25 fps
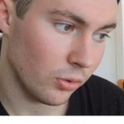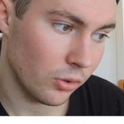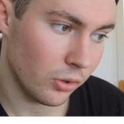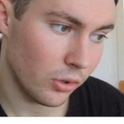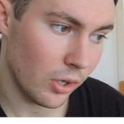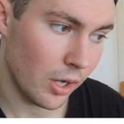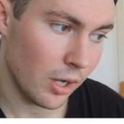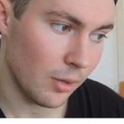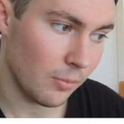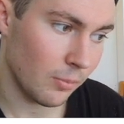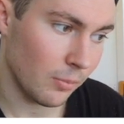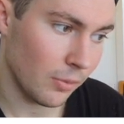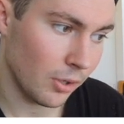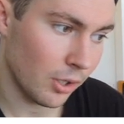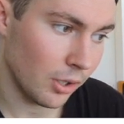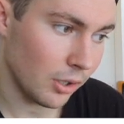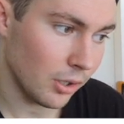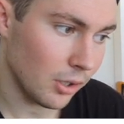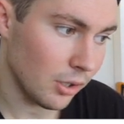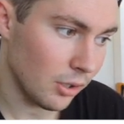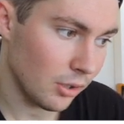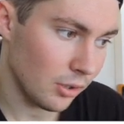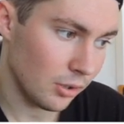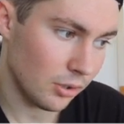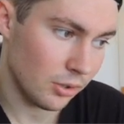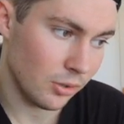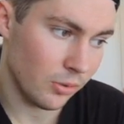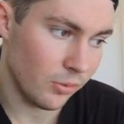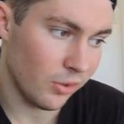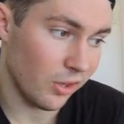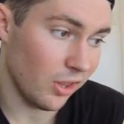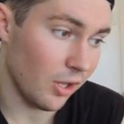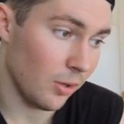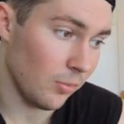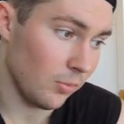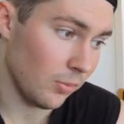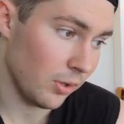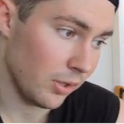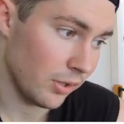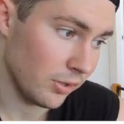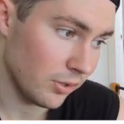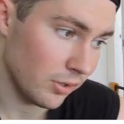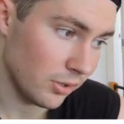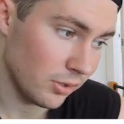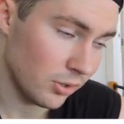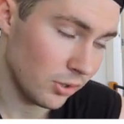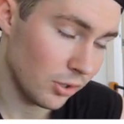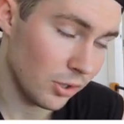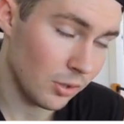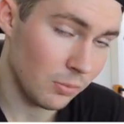or at market. So what that means
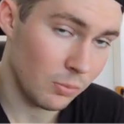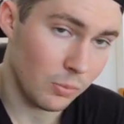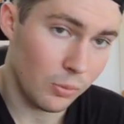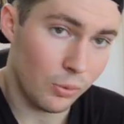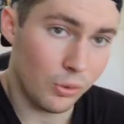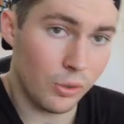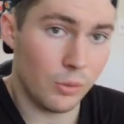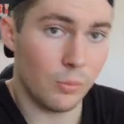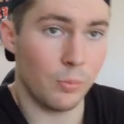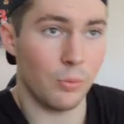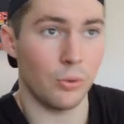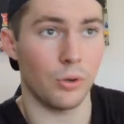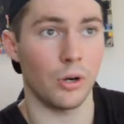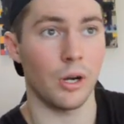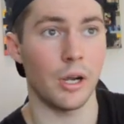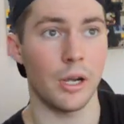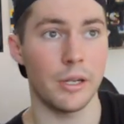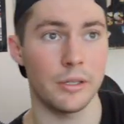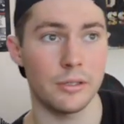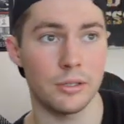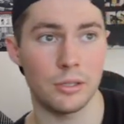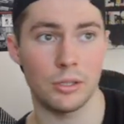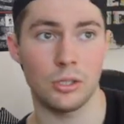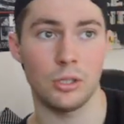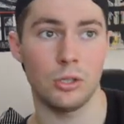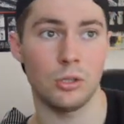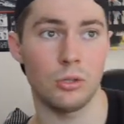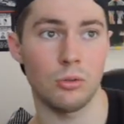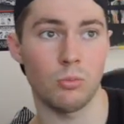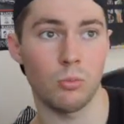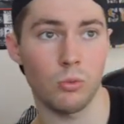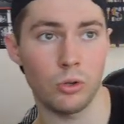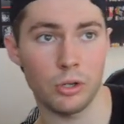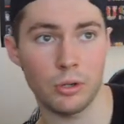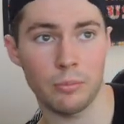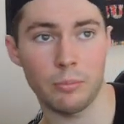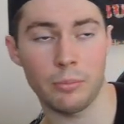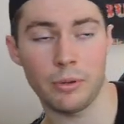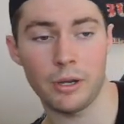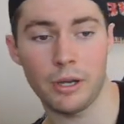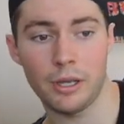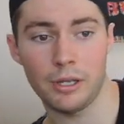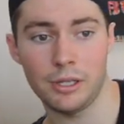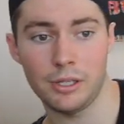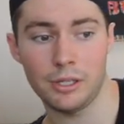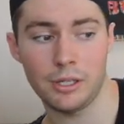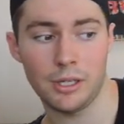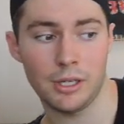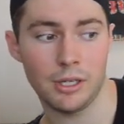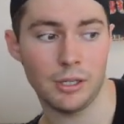is you can put a price that you'd want to buy
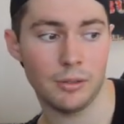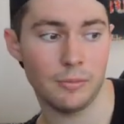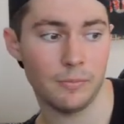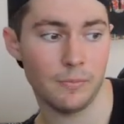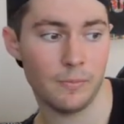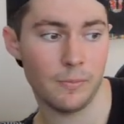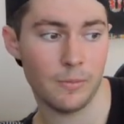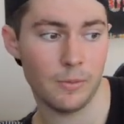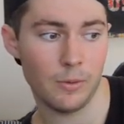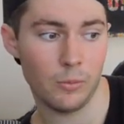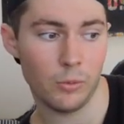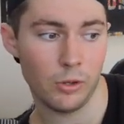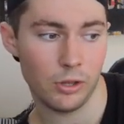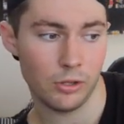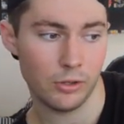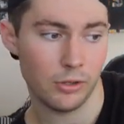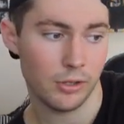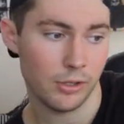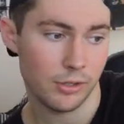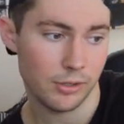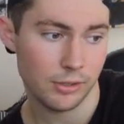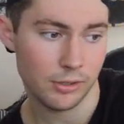in at, whether